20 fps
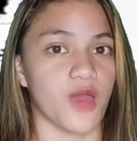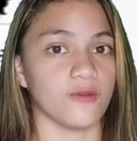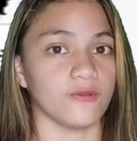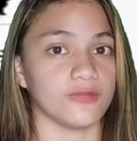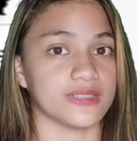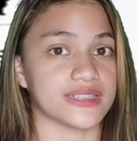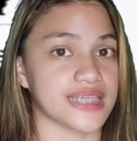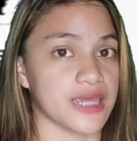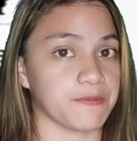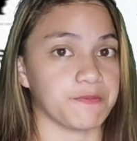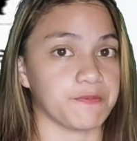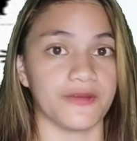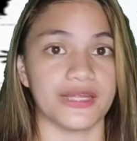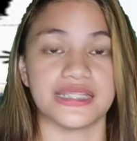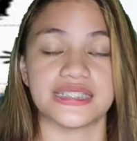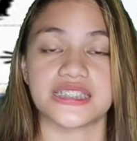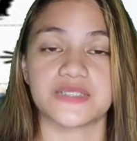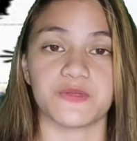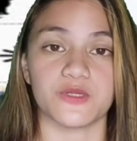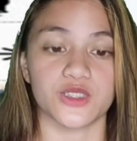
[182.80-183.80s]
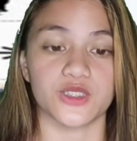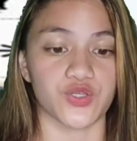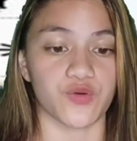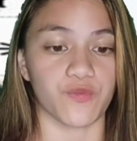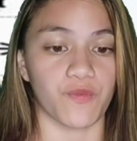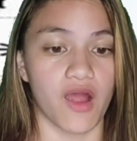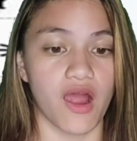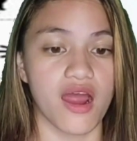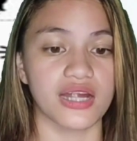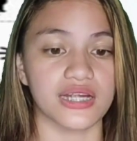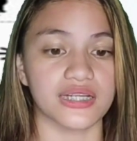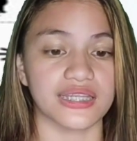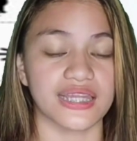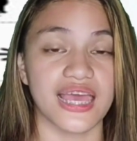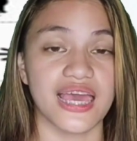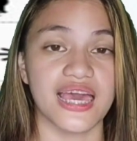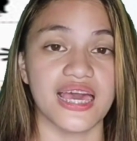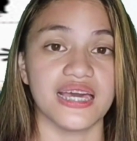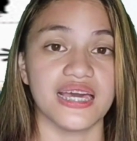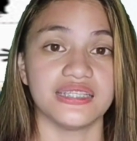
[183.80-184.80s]
when we say principles of art,
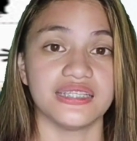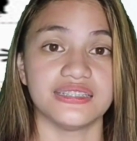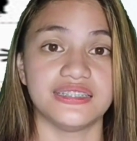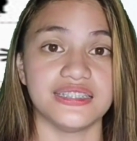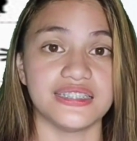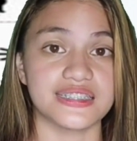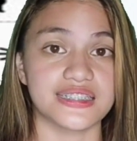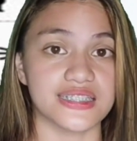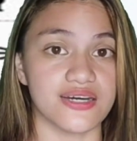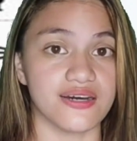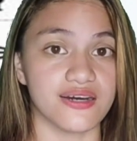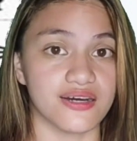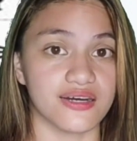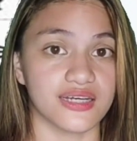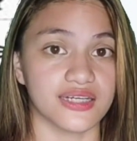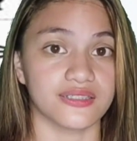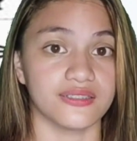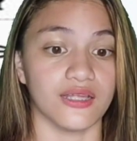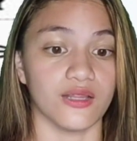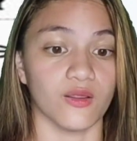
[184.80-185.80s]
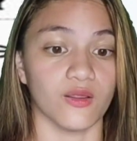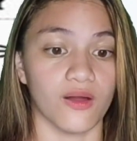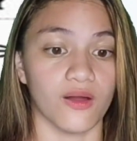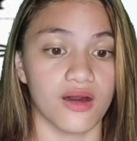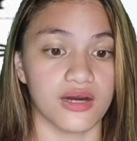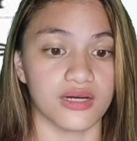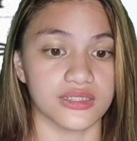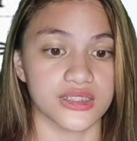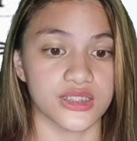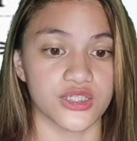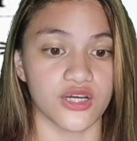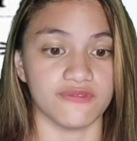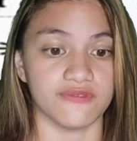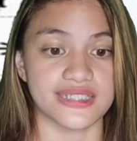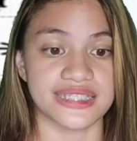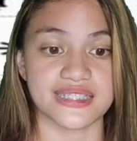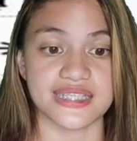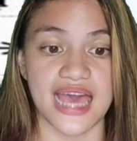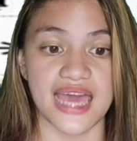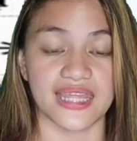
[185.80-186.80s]
these are the laws of
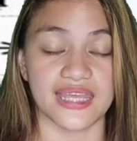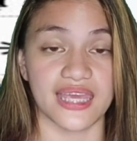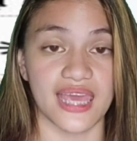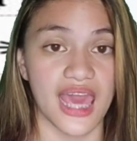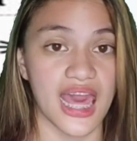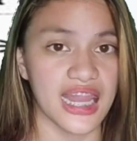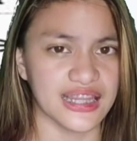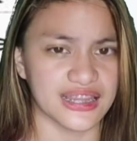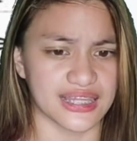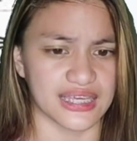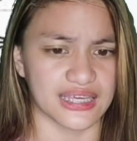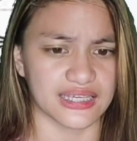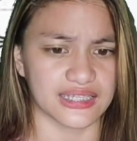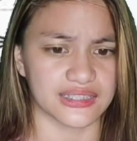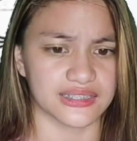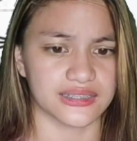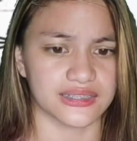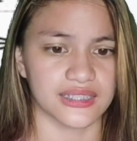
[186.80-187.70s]
designing anything.